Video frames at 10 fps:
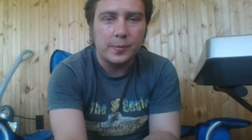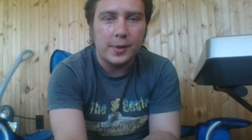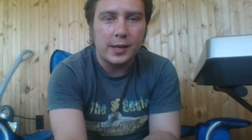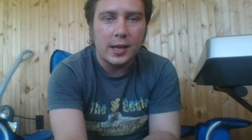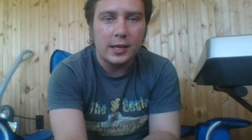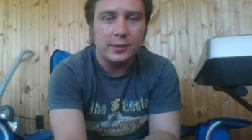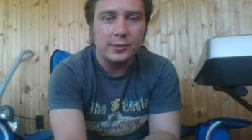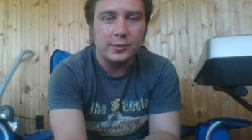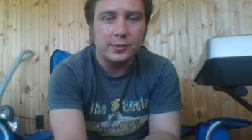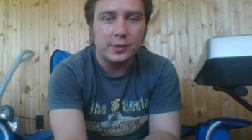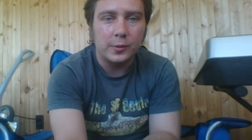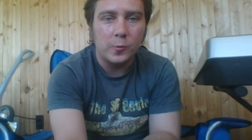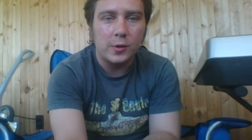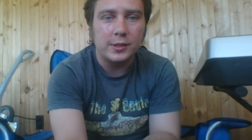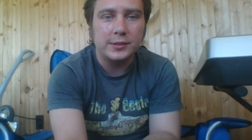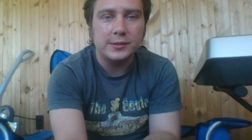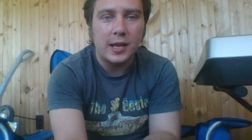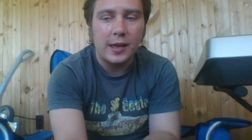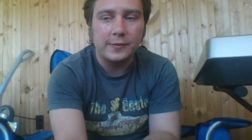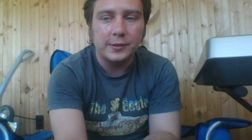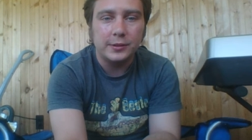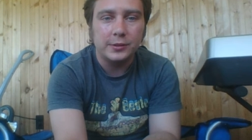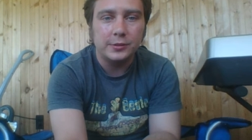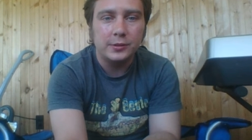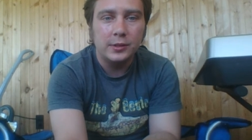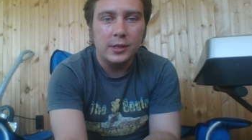may have doing like what is heaven do,